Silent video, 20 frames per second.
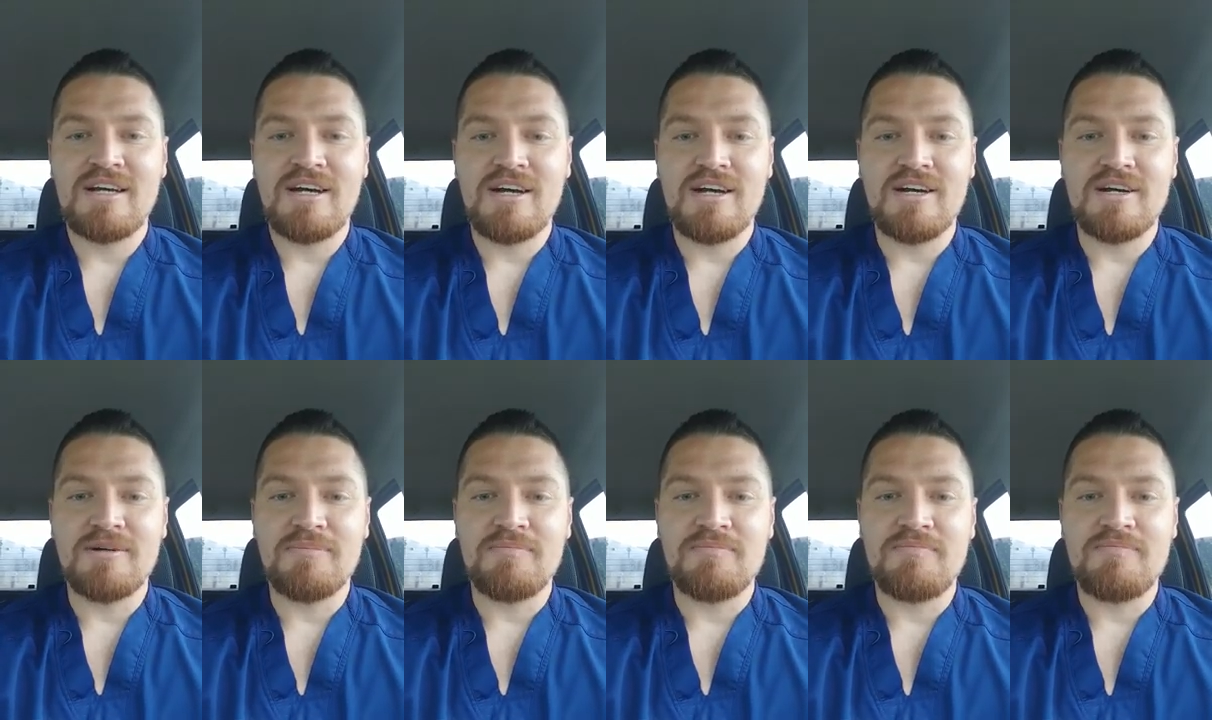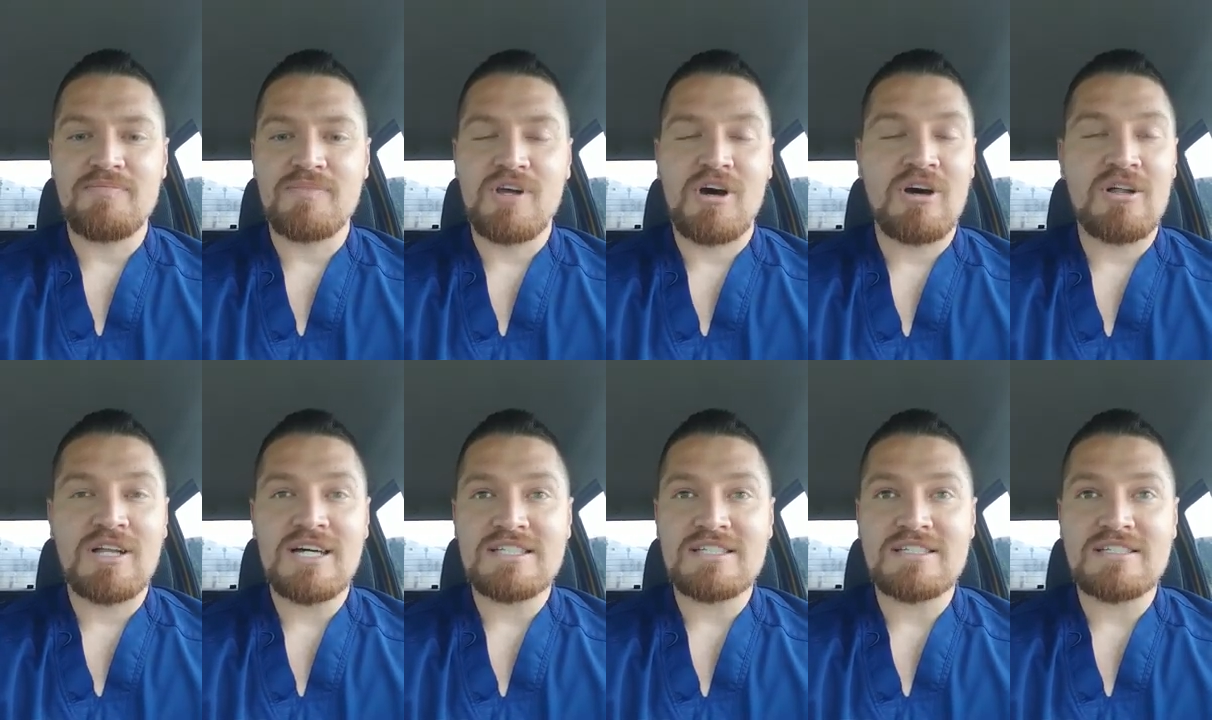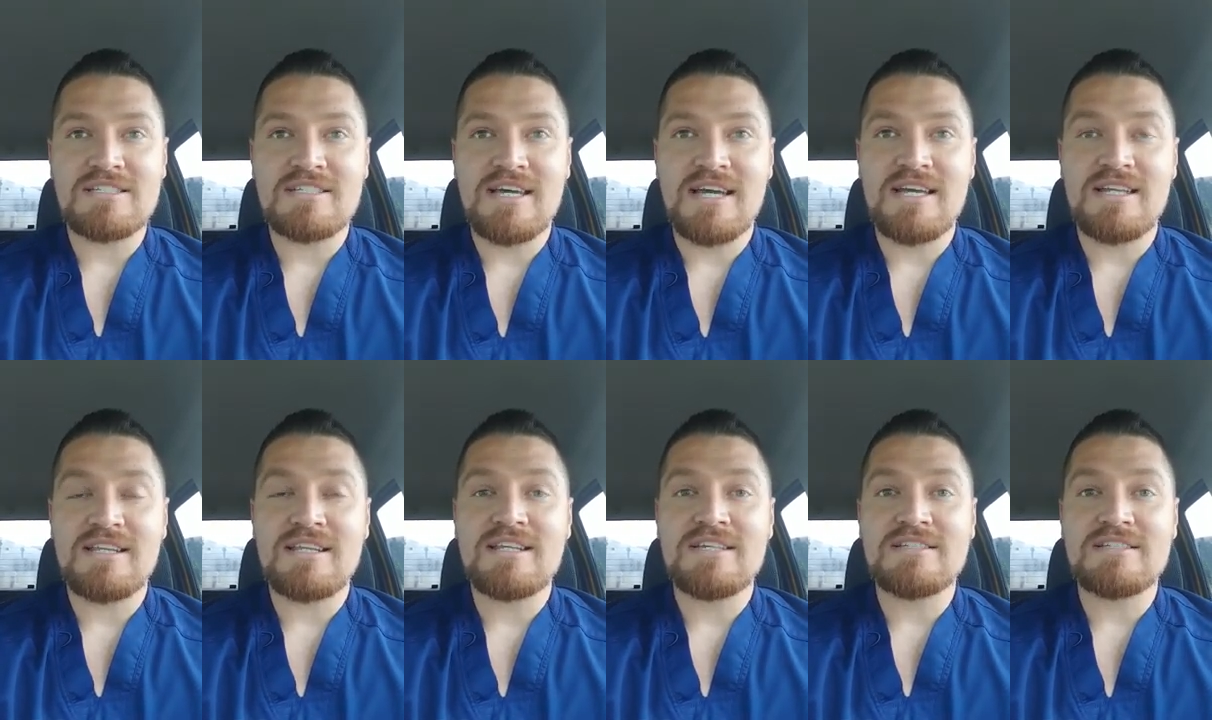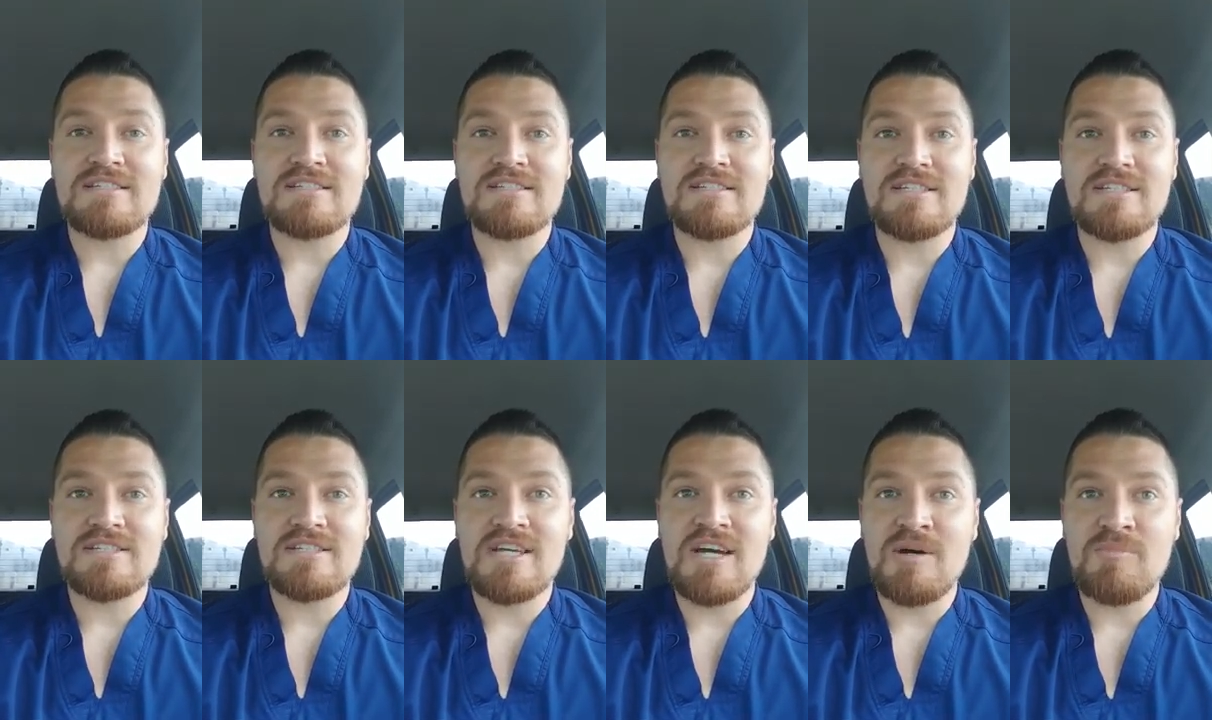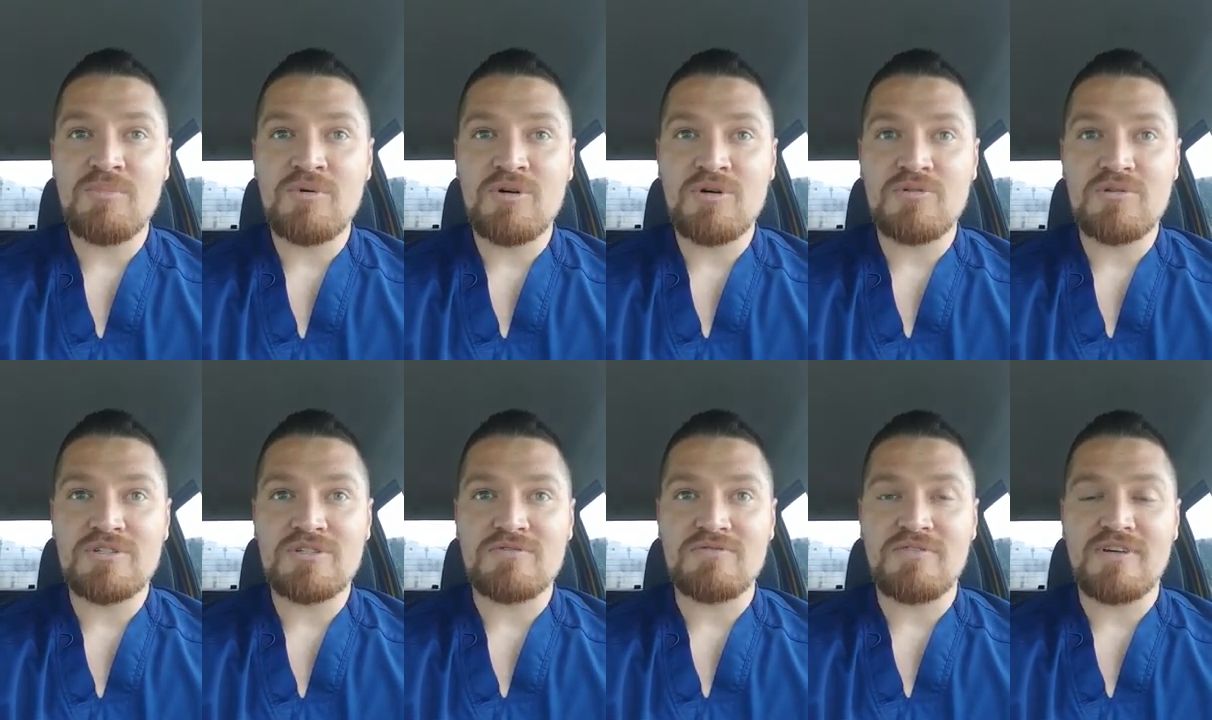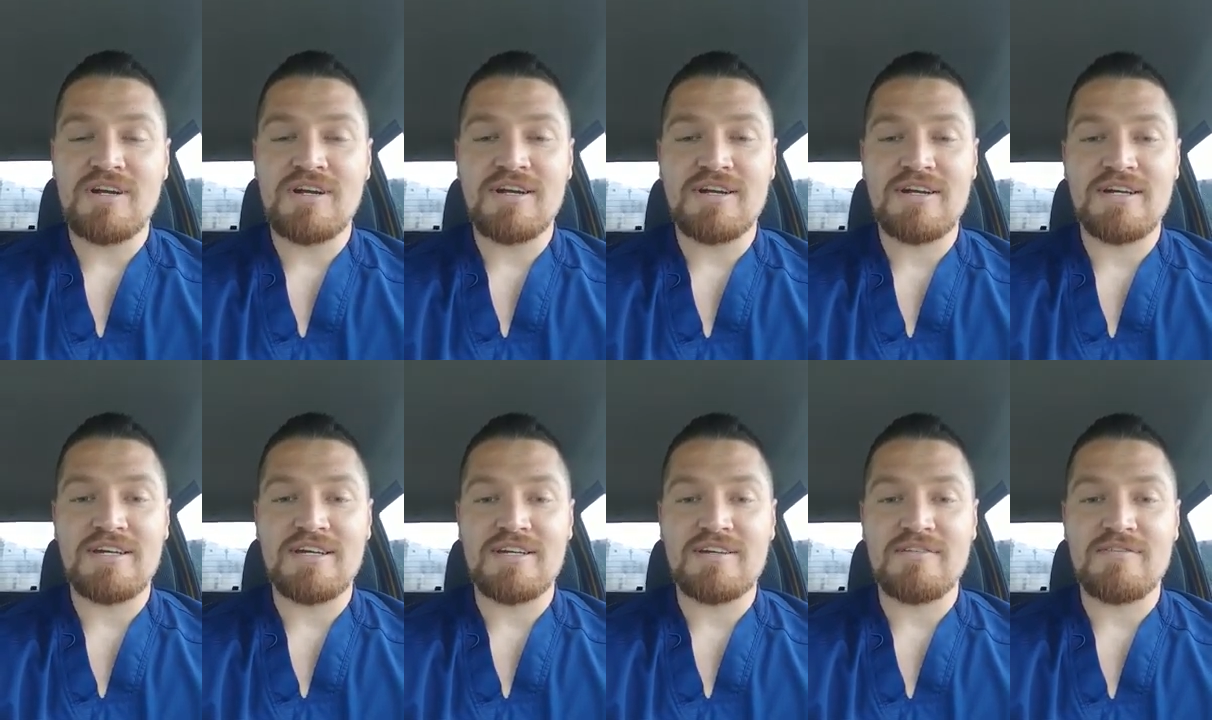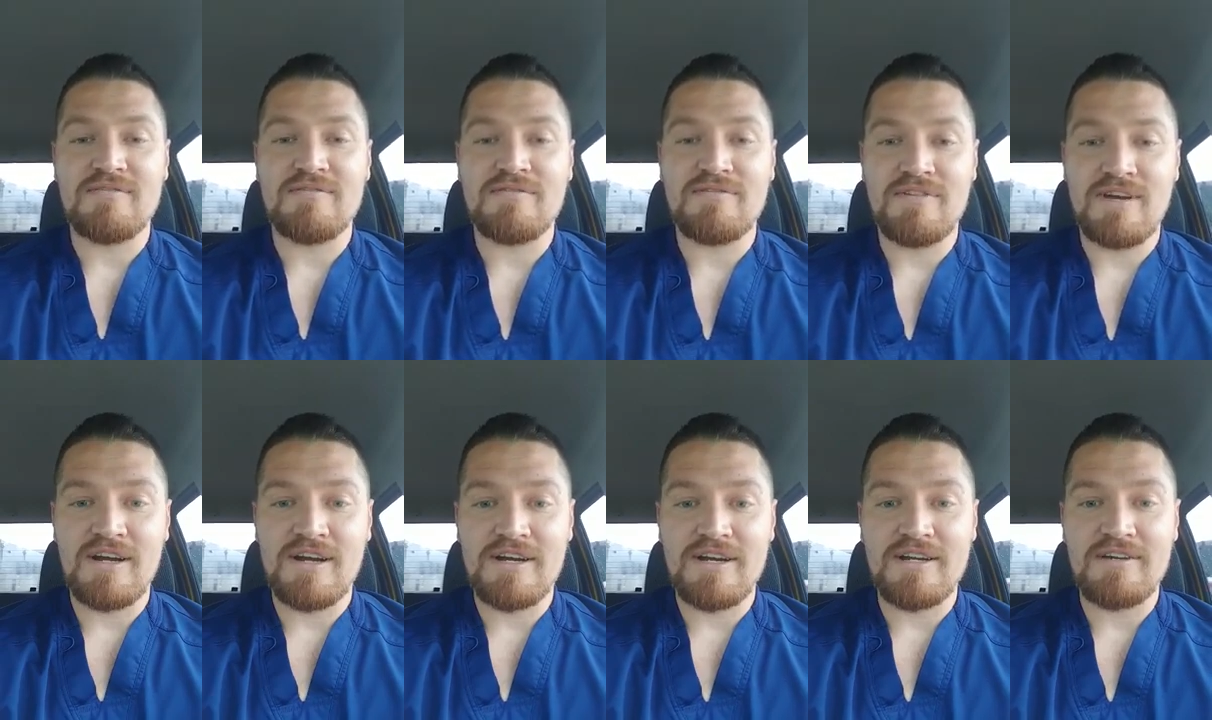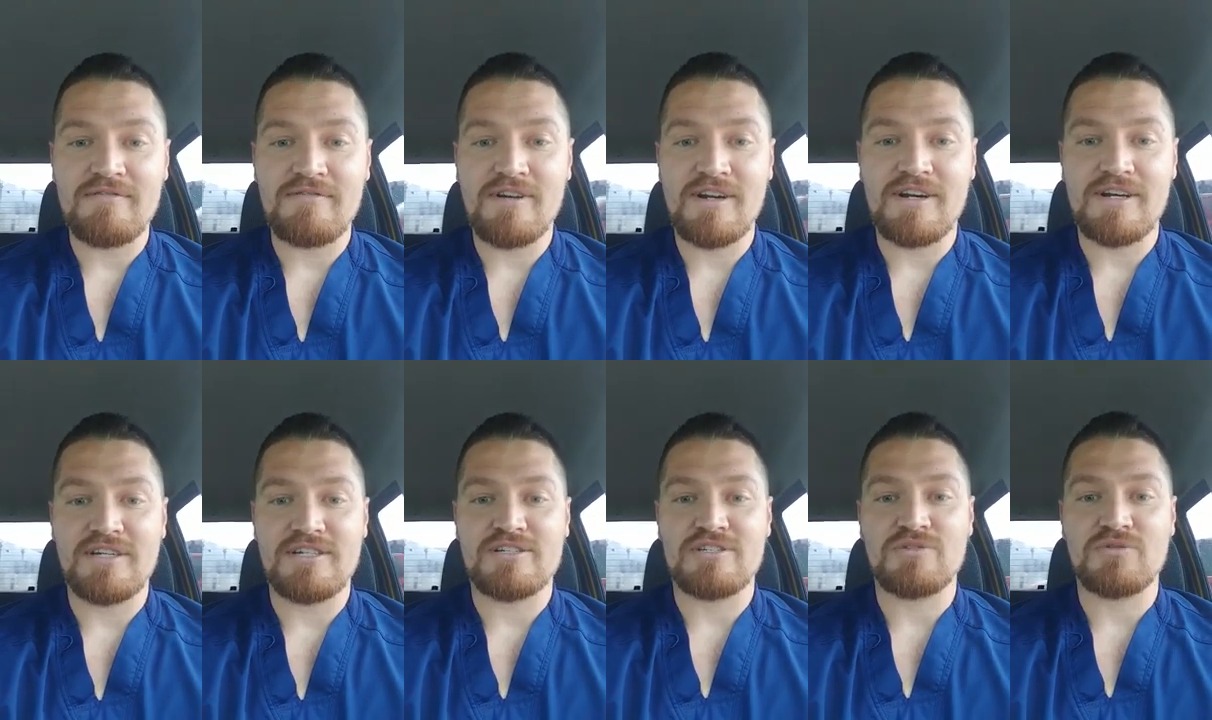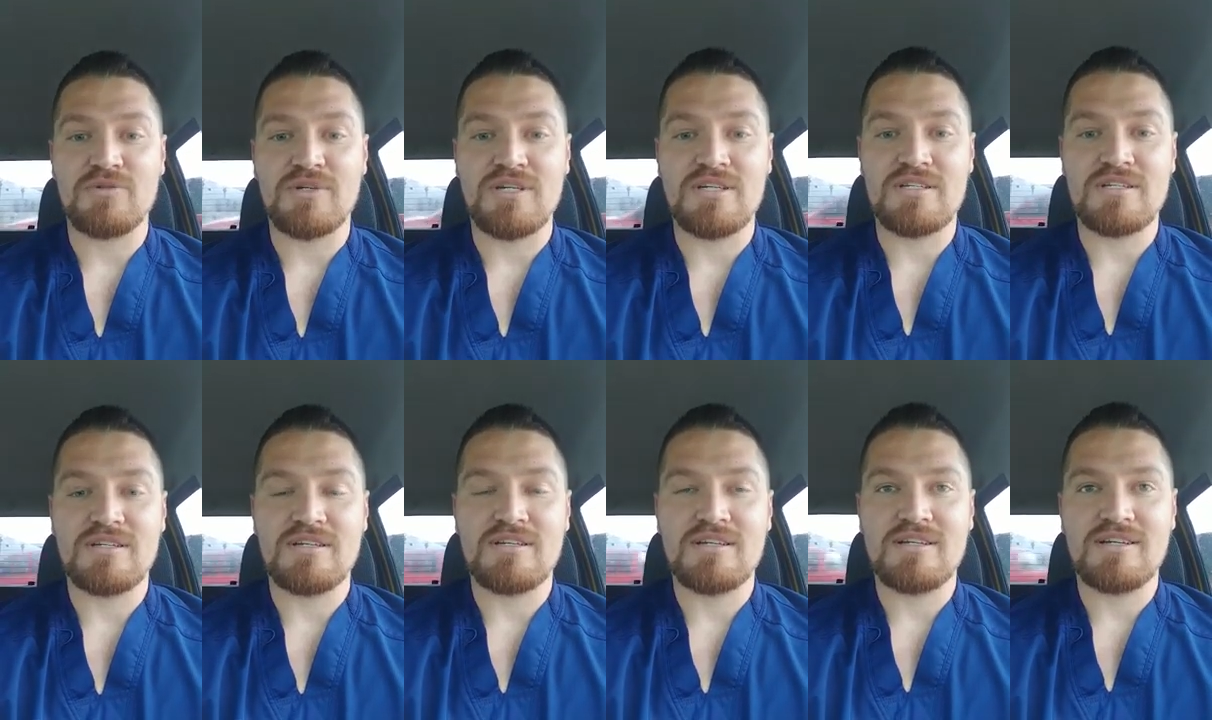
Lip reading: All that to say, this couple was very, very, very sweet.